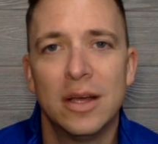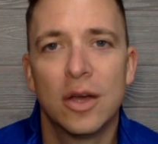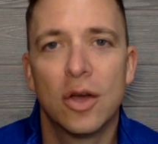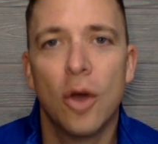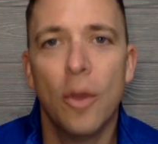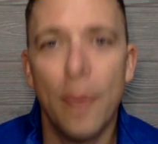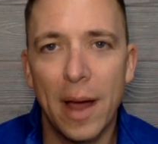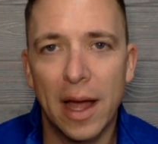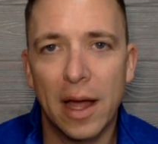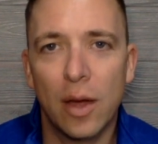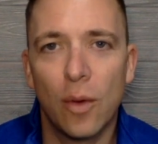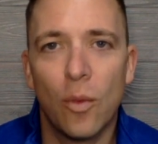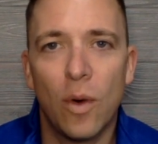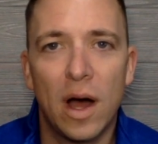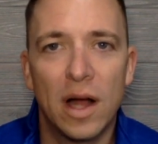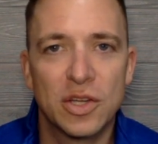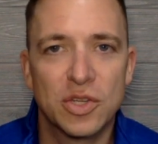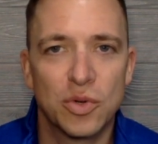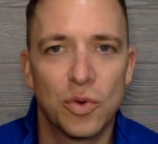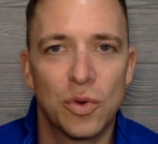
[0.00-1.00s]
Go back and
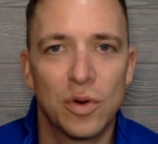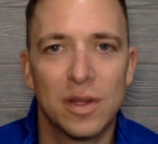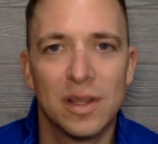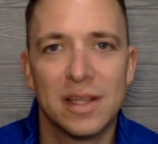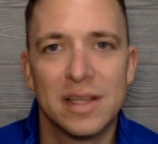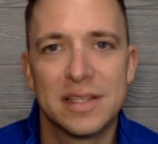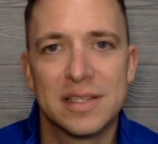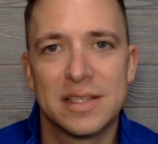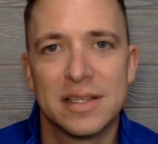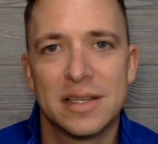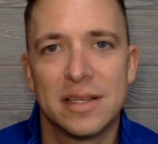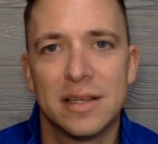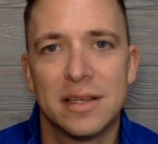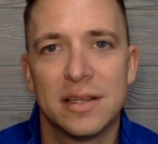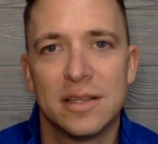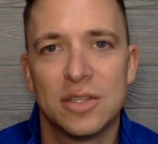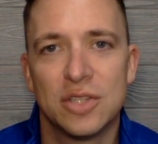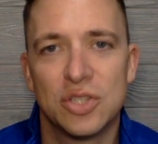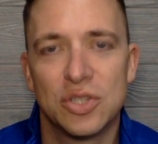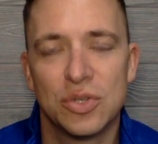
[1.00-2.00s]
watch or
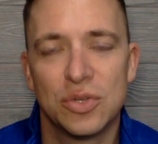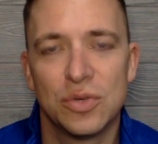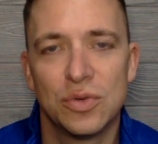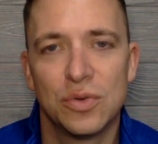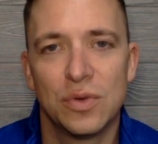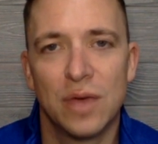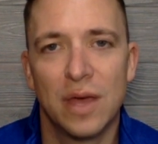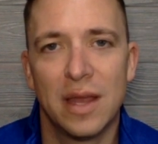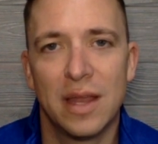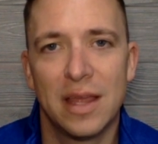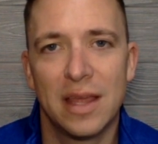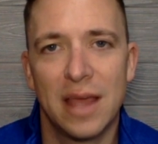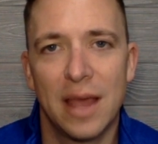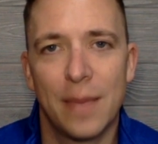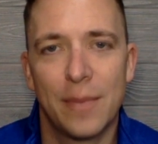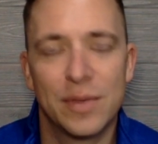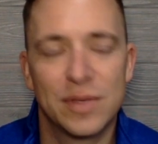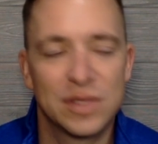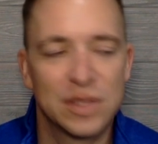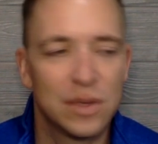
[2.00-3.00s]
listen to any
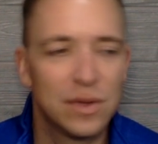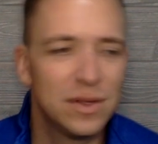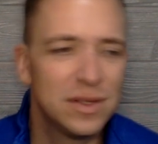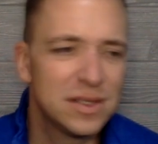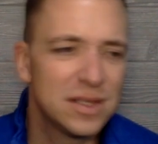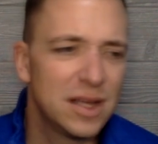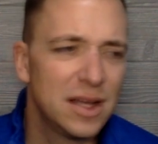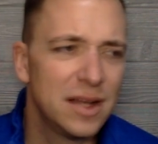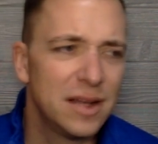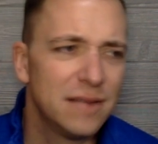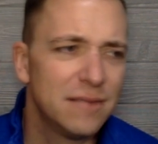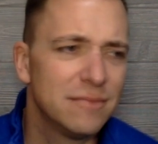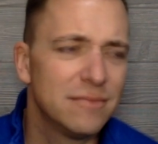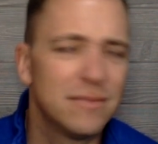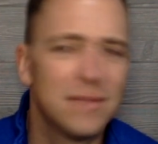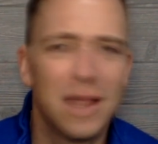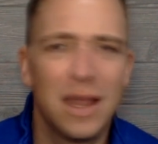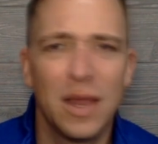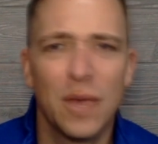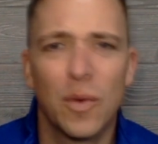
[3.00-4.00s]
episode. It's on
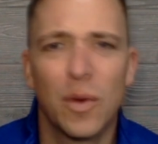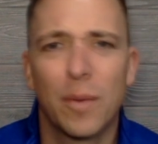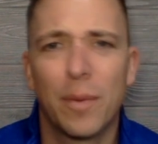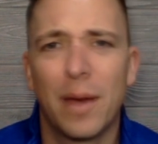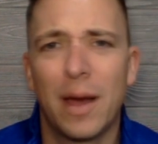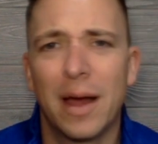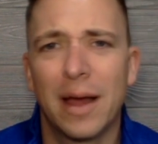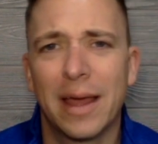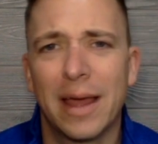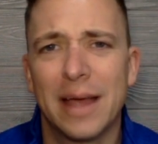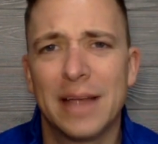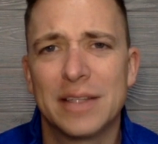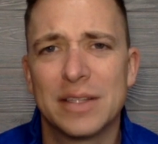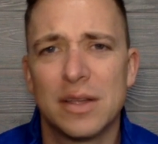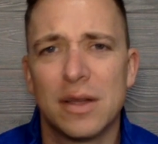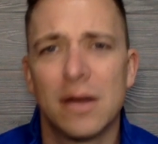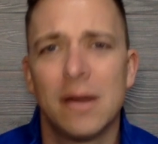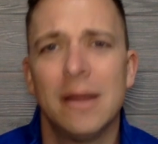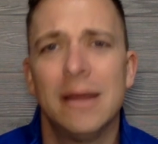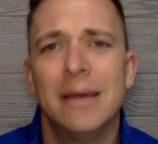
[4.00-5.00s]
anywhere
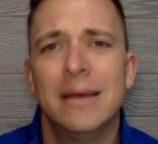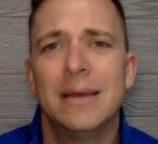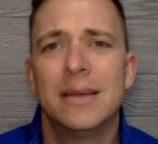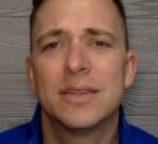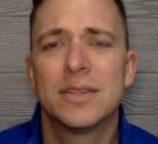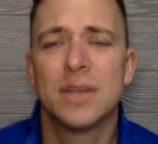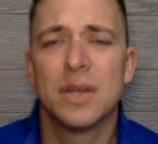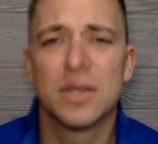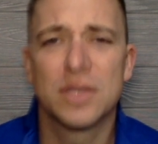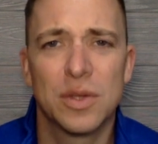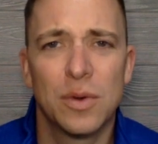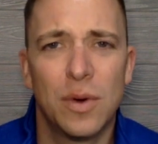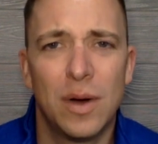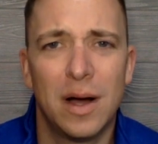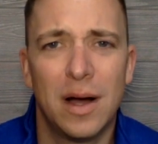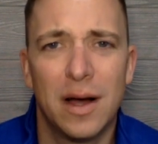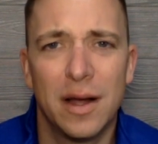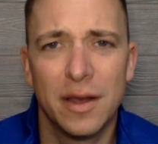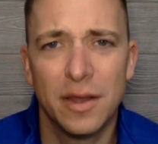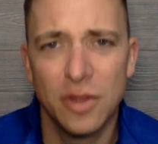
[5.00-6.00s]
podcasts are. It's also
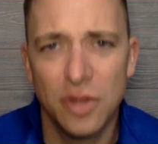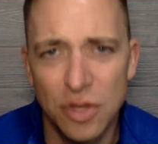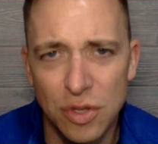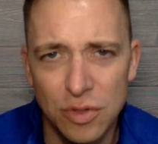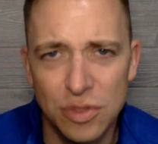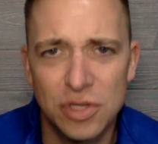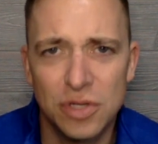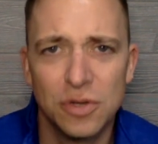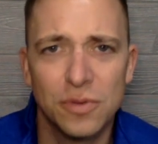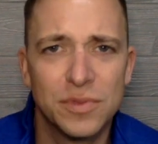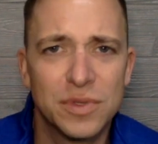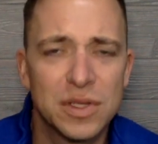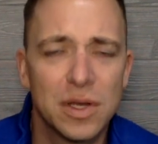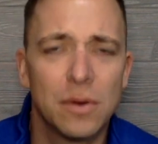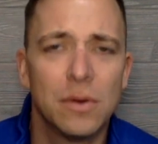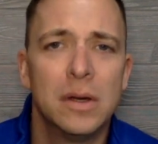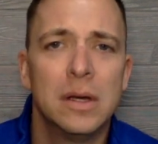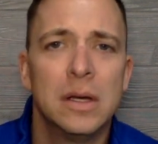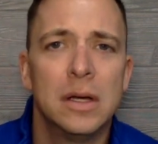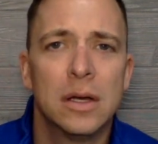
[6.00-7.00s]
on YouTube,
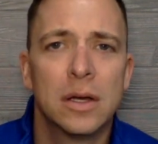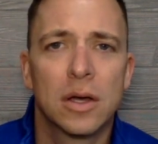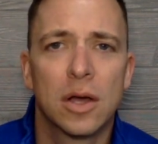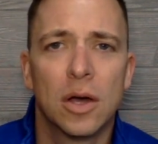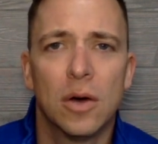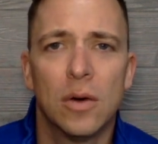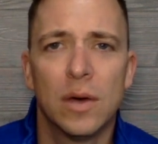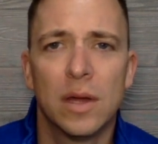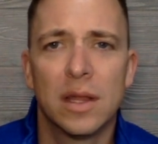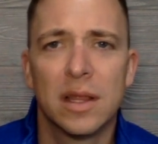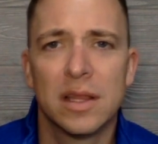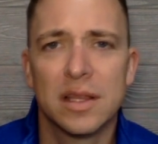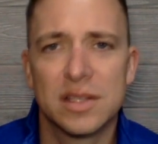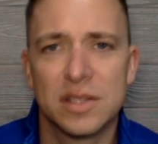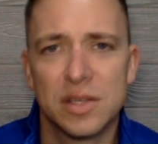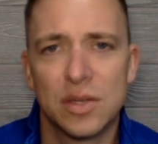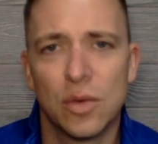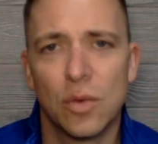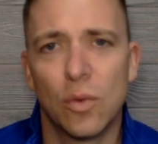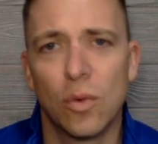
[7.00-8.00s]
so go and
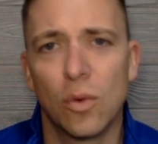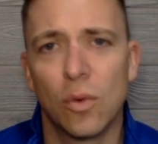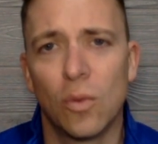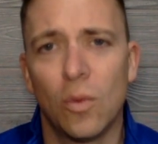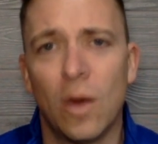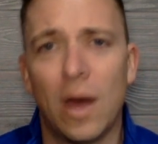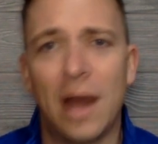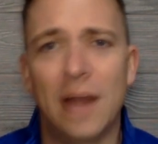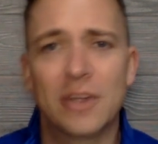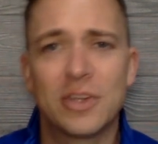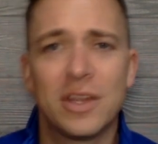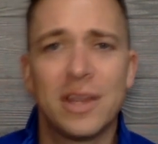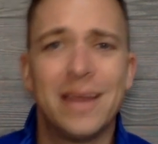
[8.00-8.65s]
listen or watch.